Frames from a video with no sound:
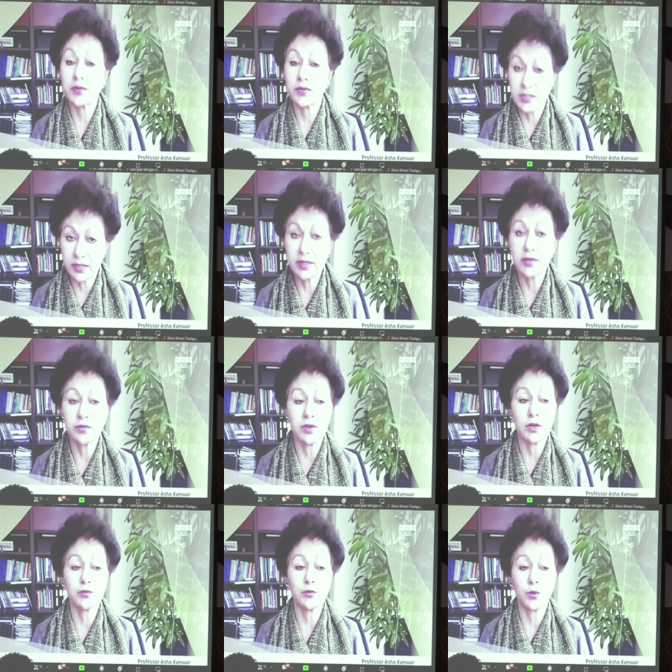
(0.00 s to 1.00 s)
a resilient
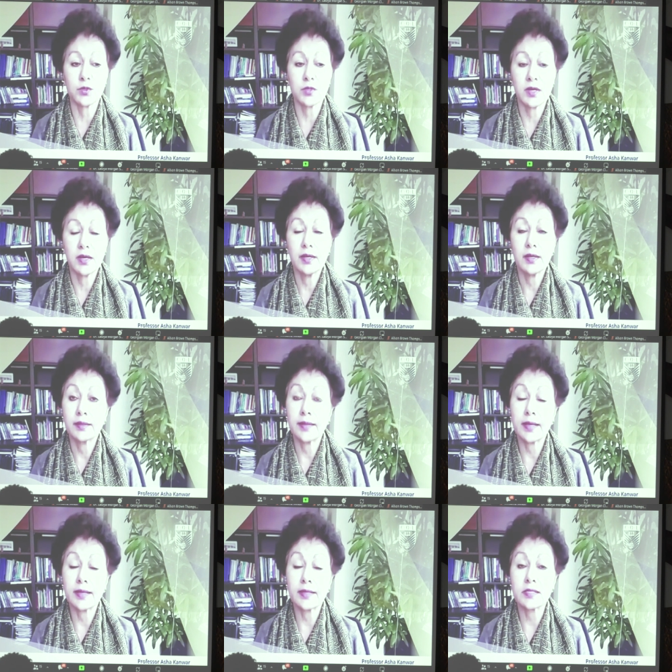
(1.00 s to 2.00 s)
workforce
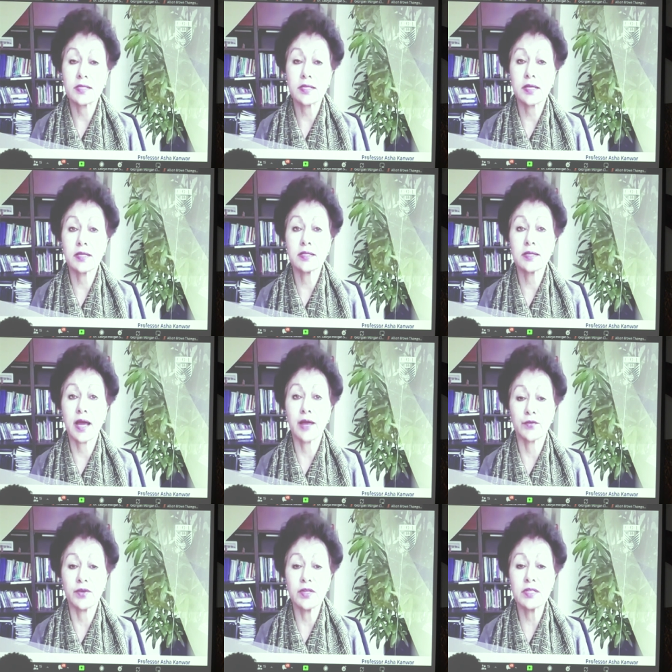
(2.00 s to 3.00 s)
that is skilled
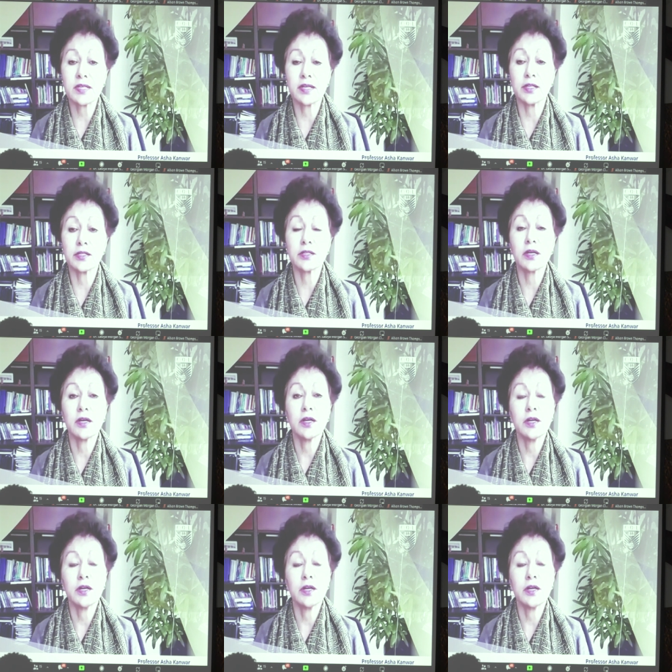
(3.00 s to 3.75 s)
and reskilled